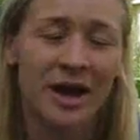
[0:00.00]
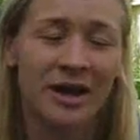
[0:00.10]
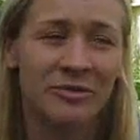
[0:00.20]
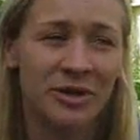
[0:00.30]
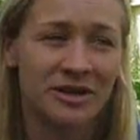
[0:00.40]

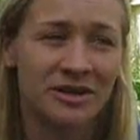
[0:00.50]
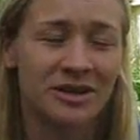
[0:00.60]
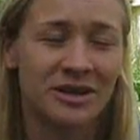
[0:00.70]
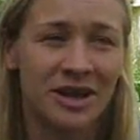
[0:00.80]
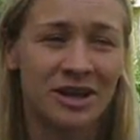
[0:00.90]
I've
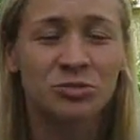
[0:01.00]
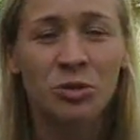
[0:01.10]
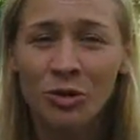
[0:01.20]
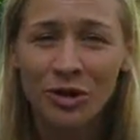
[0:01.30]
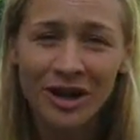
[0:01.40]
been
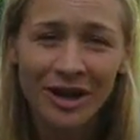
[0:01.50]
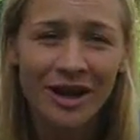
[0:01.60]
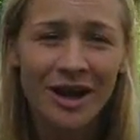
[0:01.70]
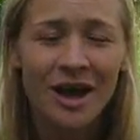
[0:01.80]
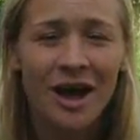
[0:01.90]

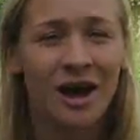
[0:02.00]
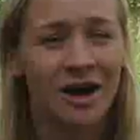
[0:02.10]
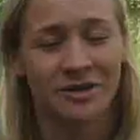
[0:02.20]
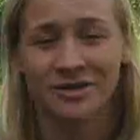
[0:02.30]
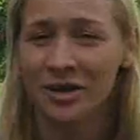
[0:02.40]
exploring
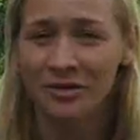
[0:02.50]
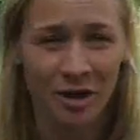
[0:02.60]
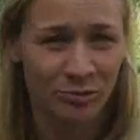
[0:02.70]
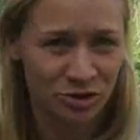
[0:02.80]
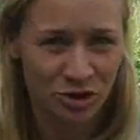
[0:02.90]
the
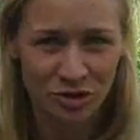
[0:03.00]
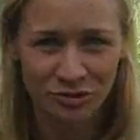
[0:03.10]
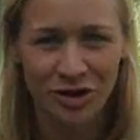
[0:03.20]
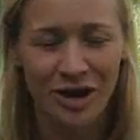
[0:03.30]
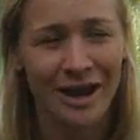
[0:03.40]
self-help
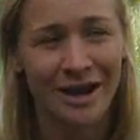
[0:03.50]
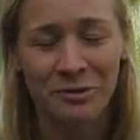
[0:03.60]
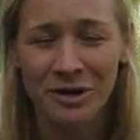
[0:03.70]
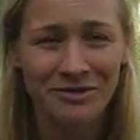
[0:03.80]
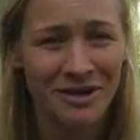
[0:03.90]
genre,
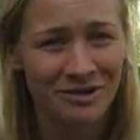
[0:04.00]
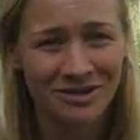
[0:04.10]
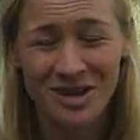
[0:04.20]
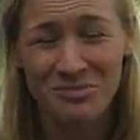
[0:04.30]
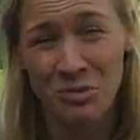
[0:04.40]
and what I found
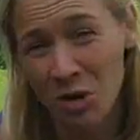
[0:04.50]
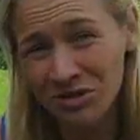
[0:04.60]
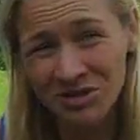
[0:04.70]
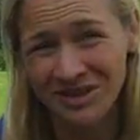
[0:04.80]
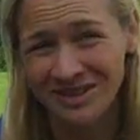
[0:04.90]
is that
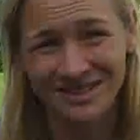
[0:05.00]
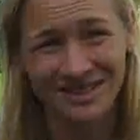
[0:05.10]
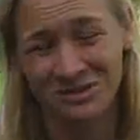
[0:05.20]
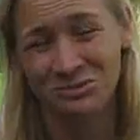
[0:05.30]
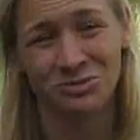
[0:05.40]
most of it
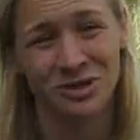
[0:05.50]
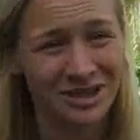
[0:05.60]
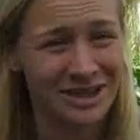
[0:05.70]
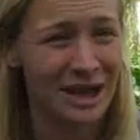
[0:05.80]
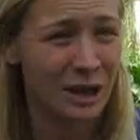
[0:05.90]
didn't
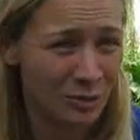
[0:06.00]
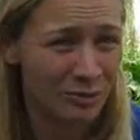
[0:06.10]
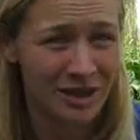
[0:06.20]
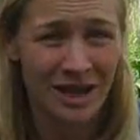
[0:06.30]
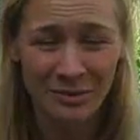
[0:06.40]
really
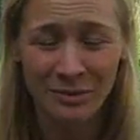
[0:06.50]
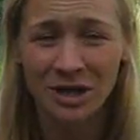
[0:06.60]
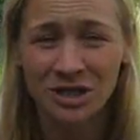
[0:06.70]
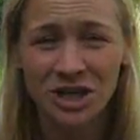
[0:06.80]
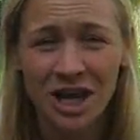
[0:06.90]
help me that
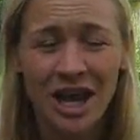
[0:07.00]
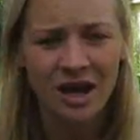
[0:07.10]
much.